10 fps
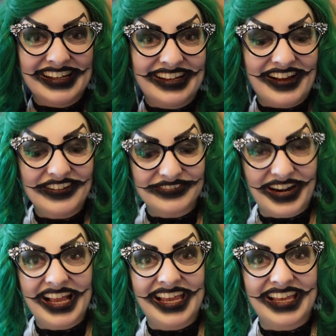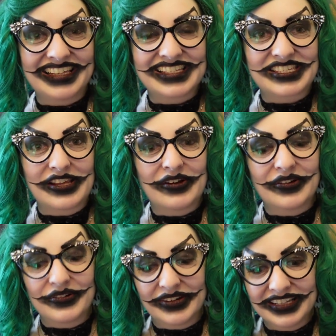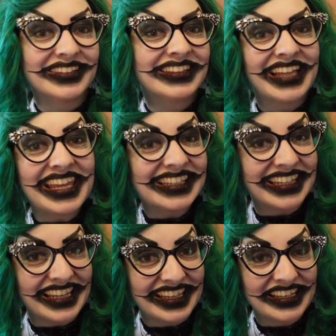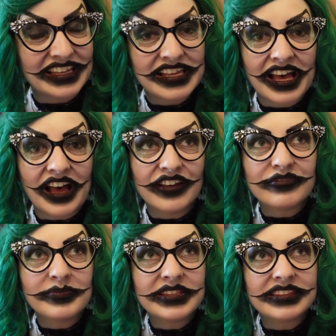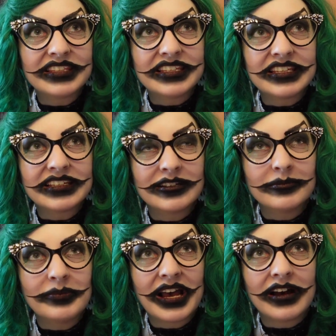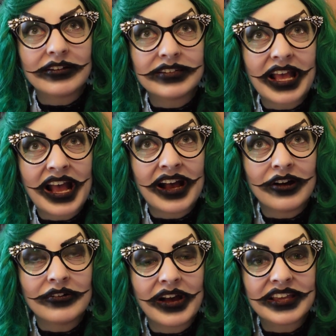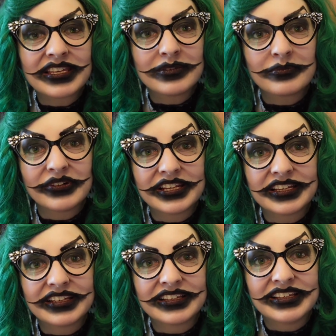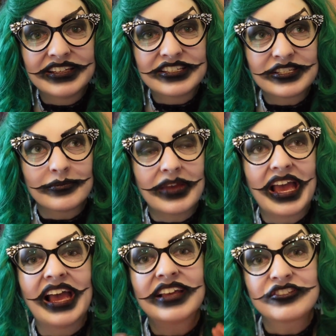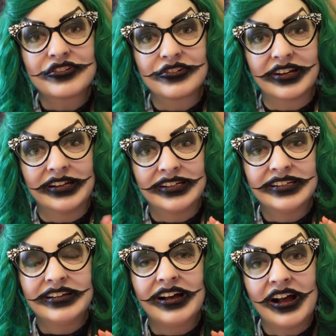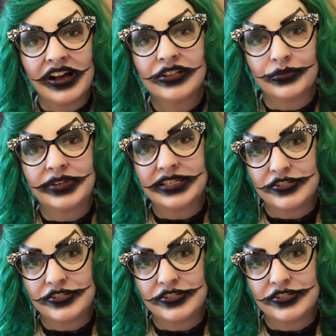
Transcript: All right, so lately I've been thinking about how I can bring some extra Halloween